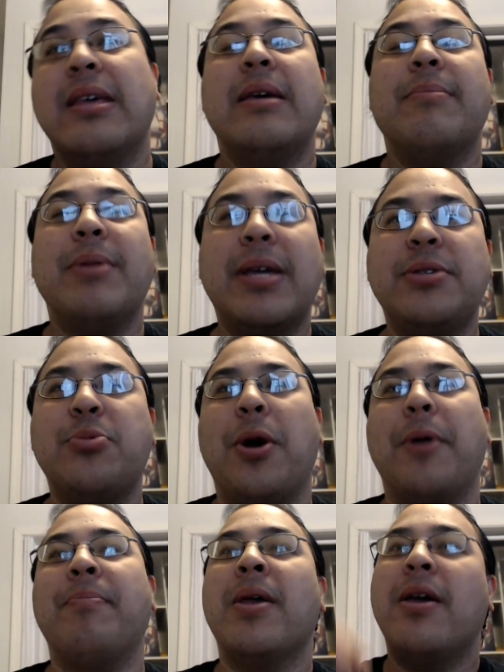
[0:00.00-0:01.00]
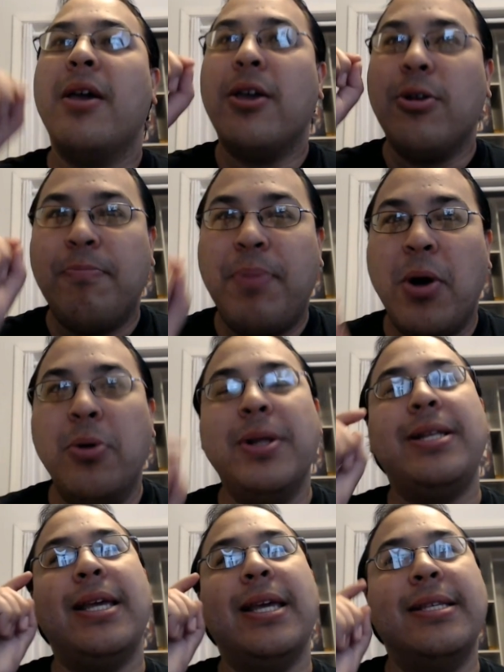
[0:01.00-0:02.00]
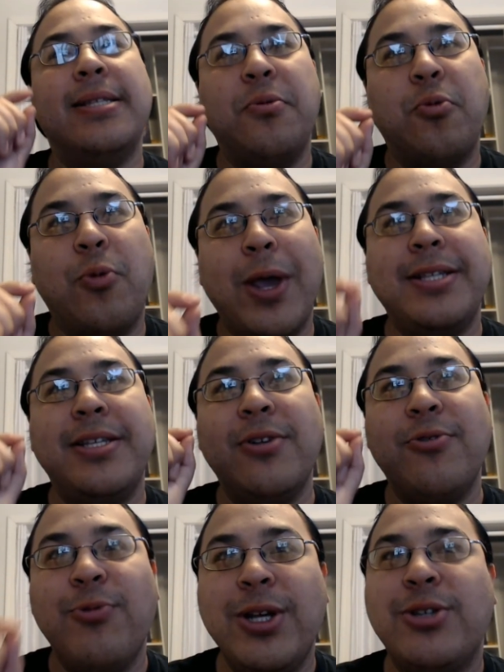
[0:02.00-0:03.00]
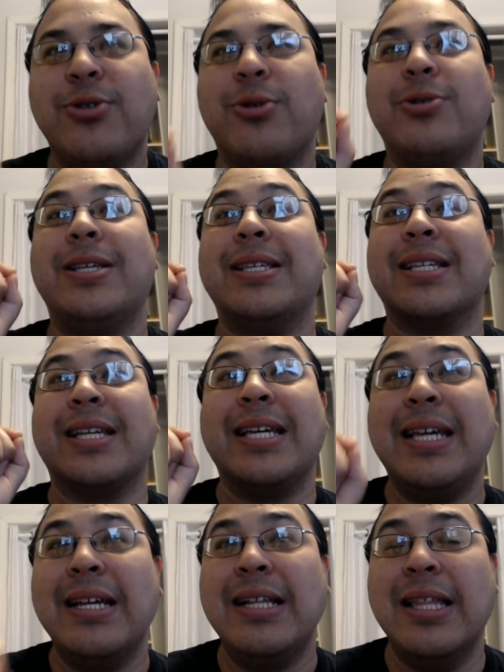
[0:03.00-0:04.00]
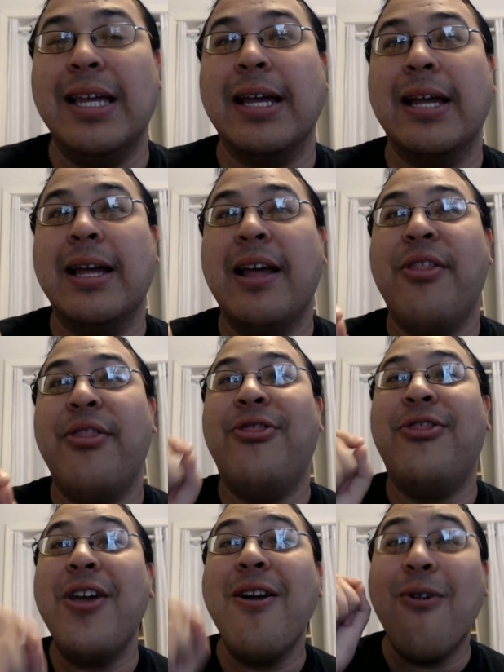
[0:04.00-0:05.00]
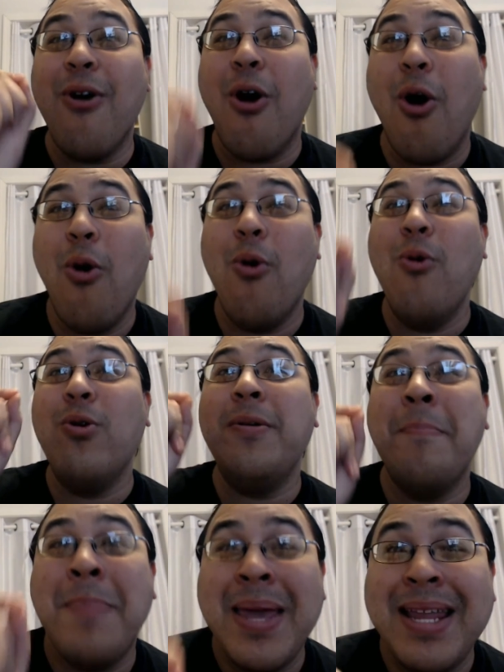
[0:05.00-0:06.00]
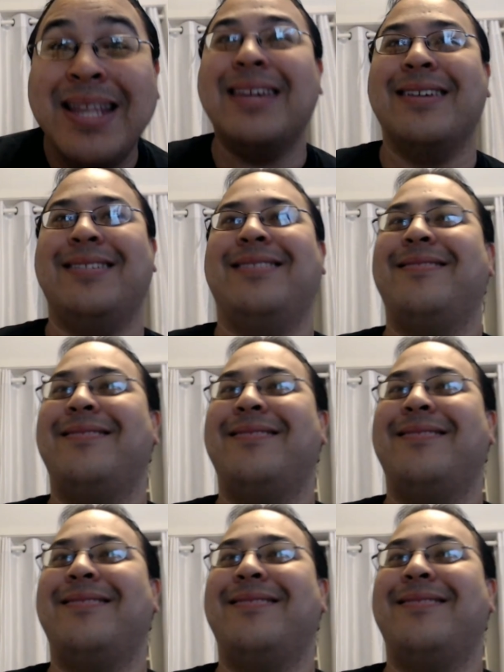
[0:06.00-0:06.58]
But guess what? Your opponent is then wasting resources killing their own minion.